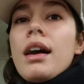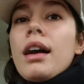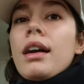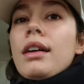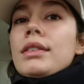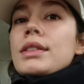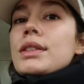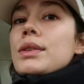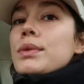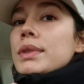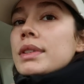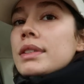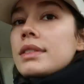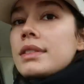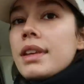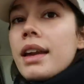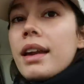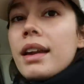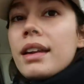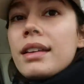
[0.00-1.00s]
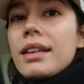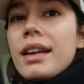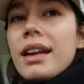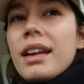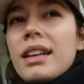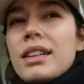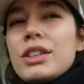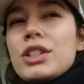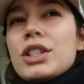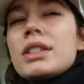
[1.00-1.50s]
I also was sick
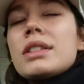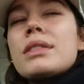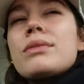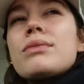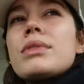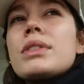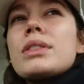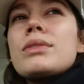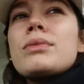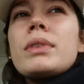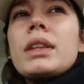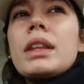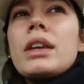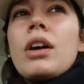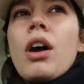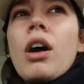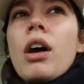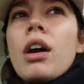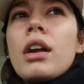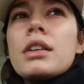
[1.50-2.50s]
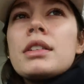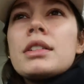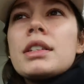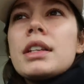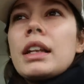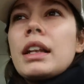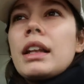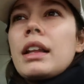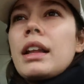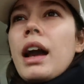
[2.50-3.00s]
and it just was really hard
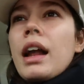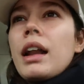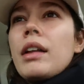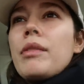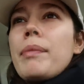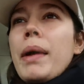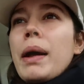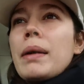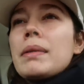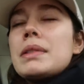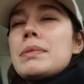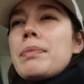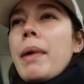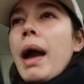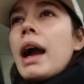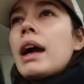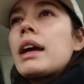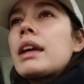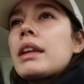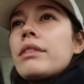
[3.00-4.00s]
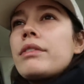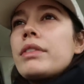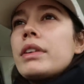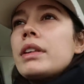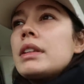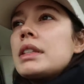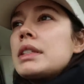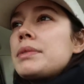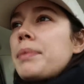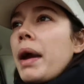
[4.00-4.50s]
to kind of bounce back and
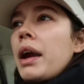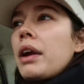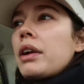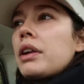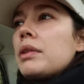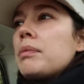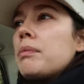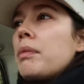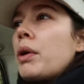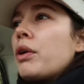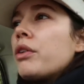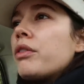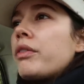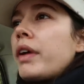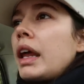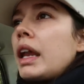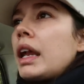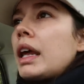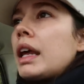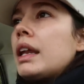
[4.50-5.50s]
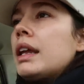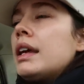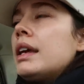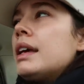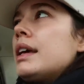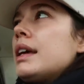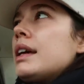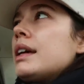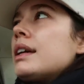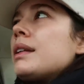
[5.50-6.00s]
feel inspired and motivated.
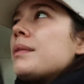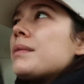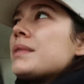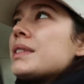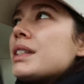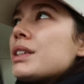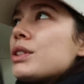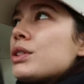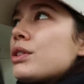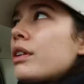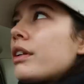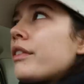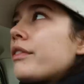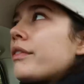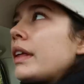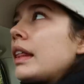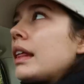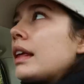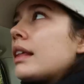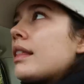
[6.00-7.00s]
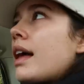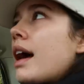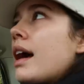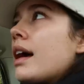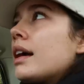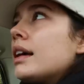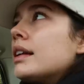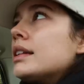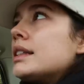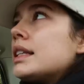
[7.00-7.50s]
And I'm still sort of feeling
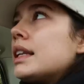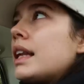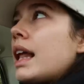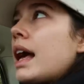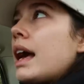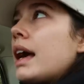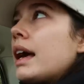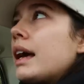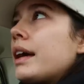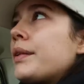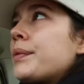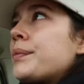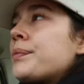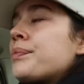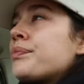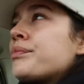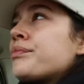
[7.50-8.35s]
that and today